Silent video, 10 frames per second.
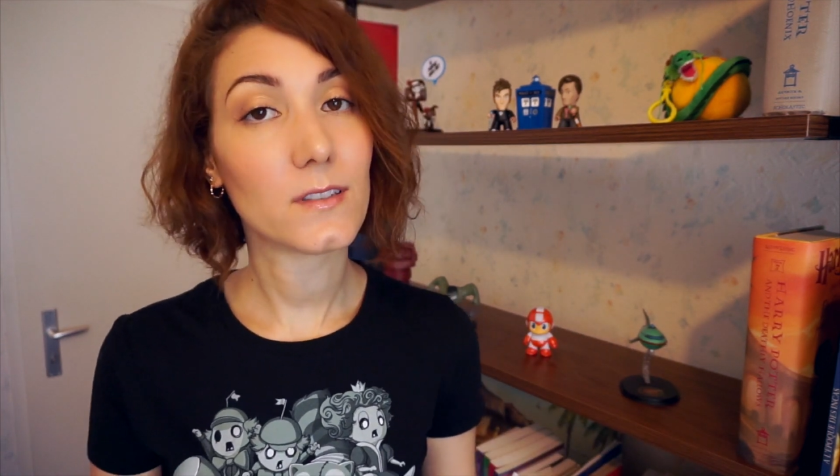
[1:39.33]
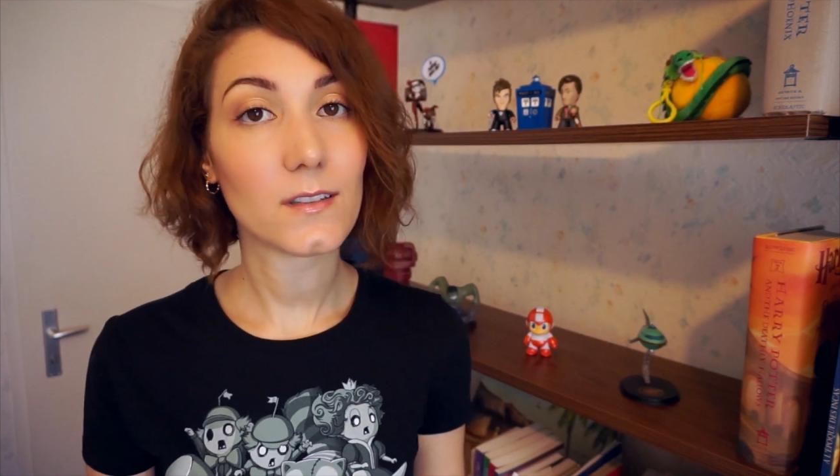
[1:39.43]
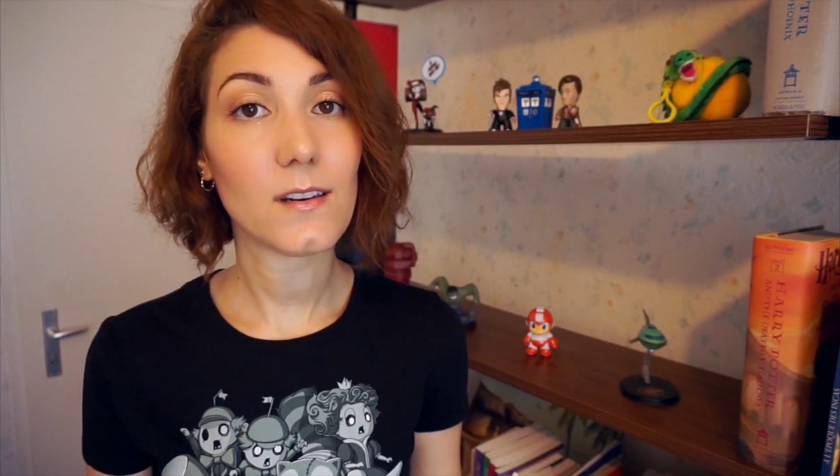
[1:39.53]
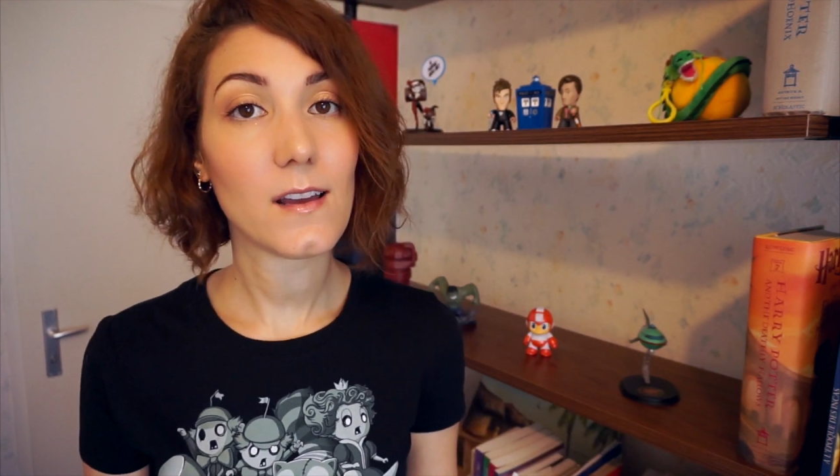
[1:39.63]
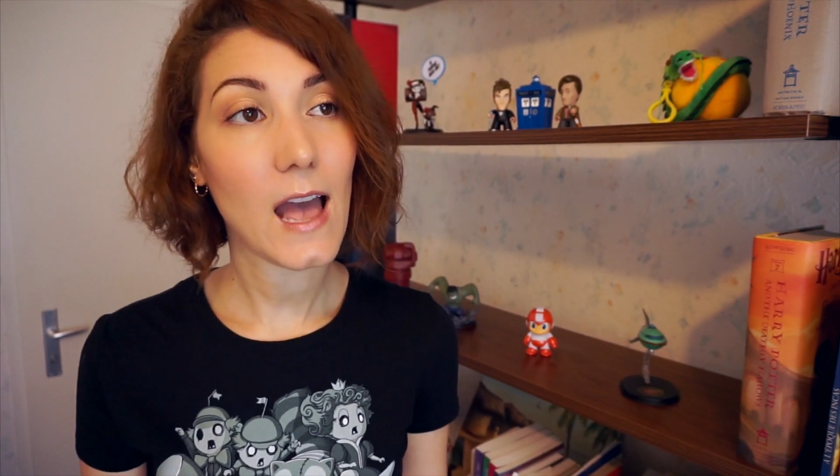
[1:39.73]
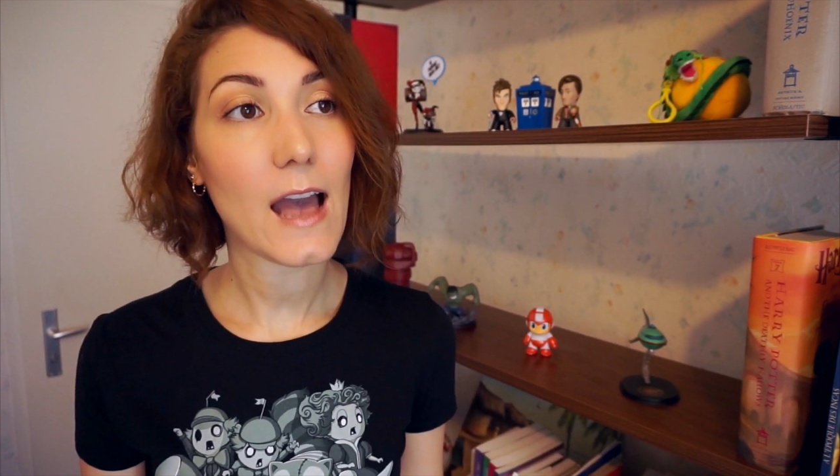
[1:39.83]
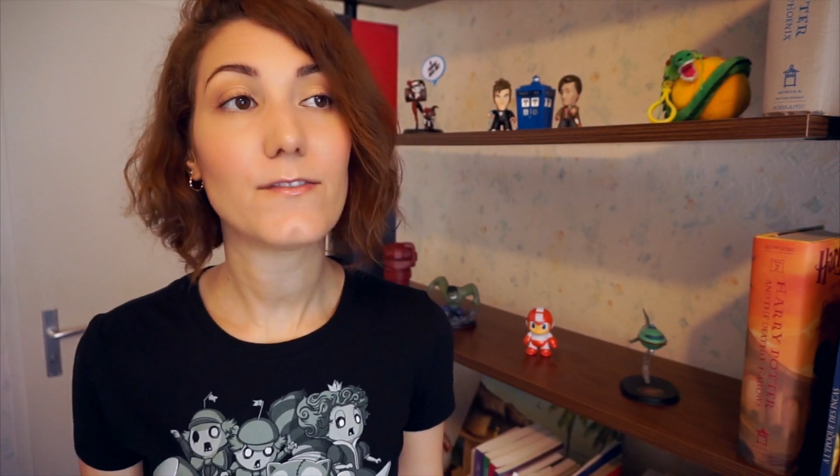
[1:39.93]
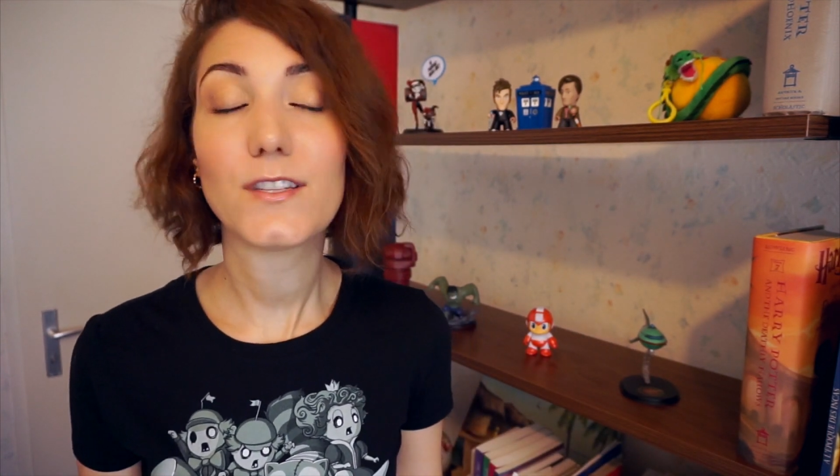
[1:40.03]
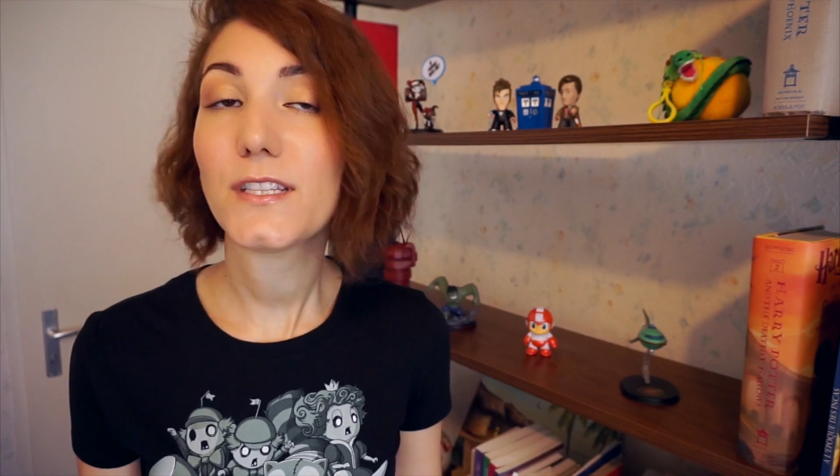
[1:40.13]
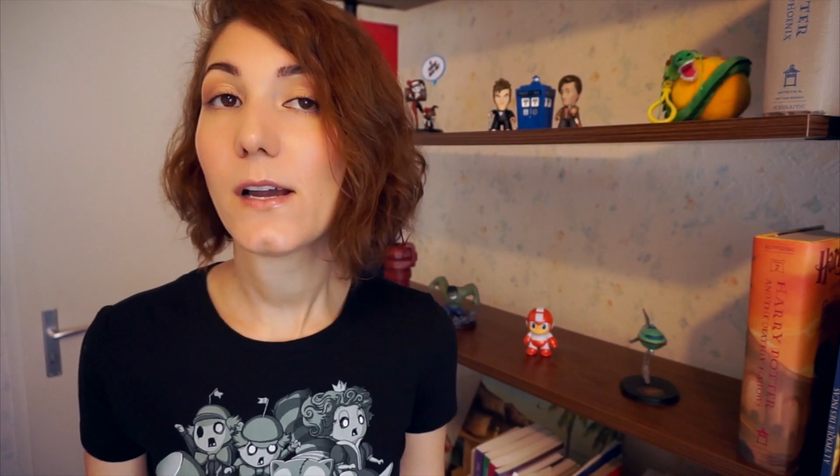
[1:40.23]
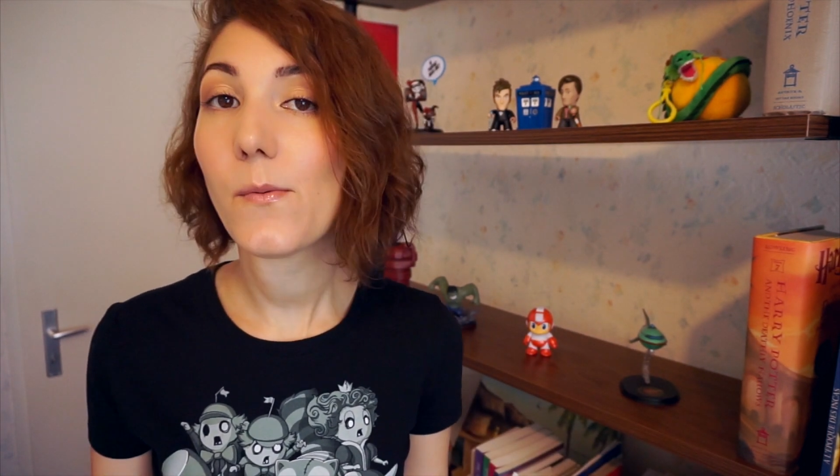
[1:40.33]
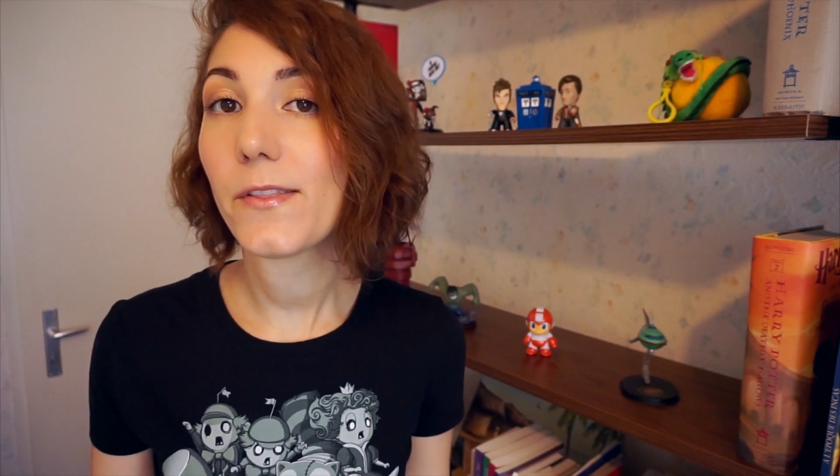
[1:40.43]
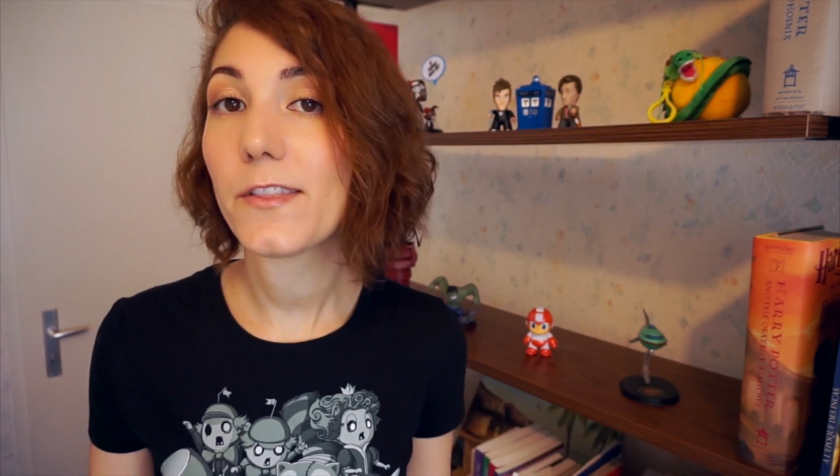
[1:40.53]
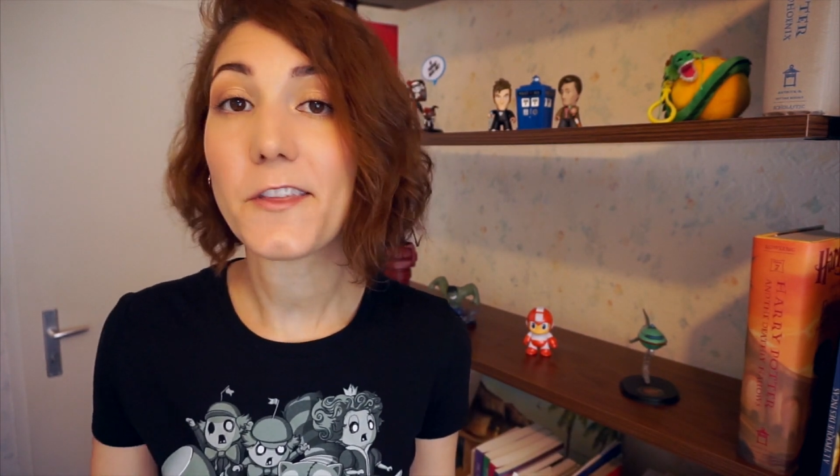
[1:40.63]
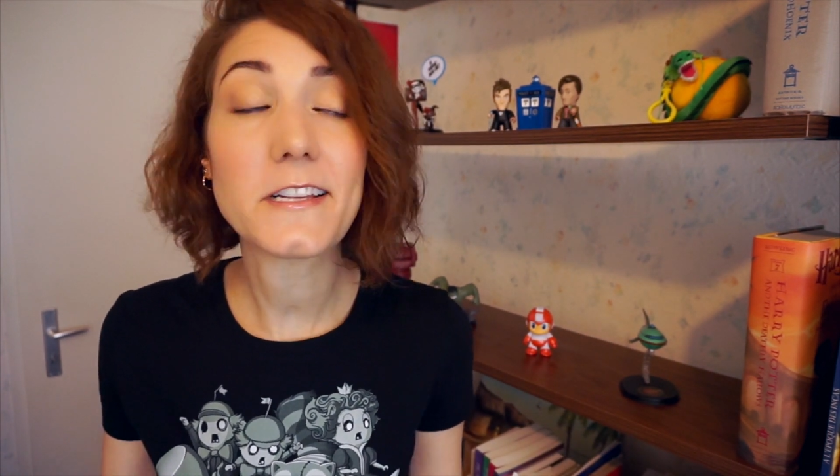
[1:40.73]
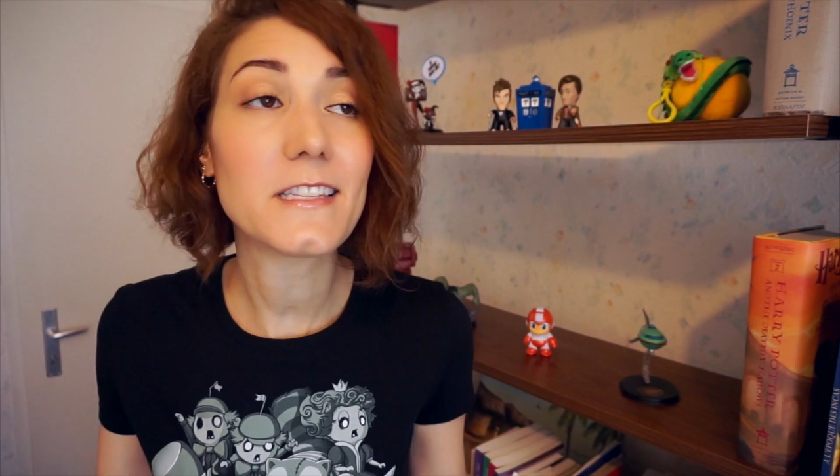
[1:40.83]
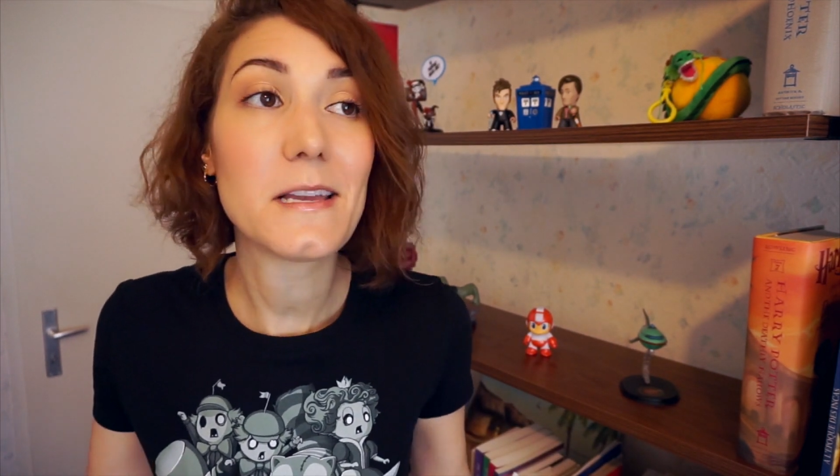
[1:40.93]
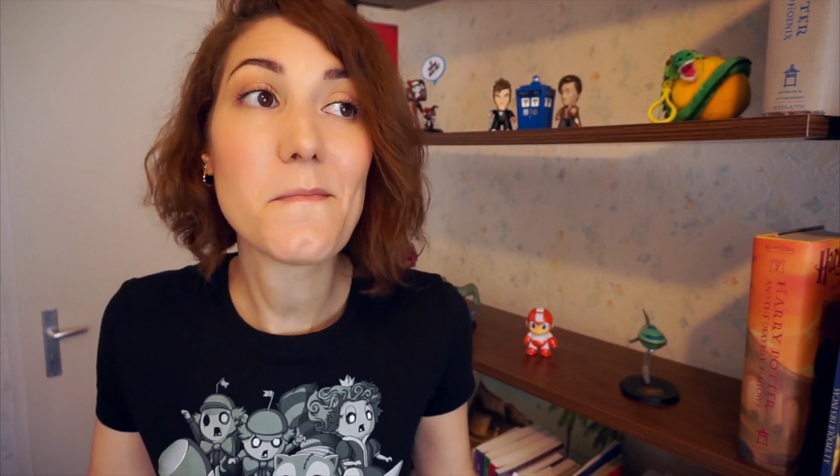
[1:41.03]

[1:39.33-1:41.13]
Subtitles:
they're gonna have to deal with things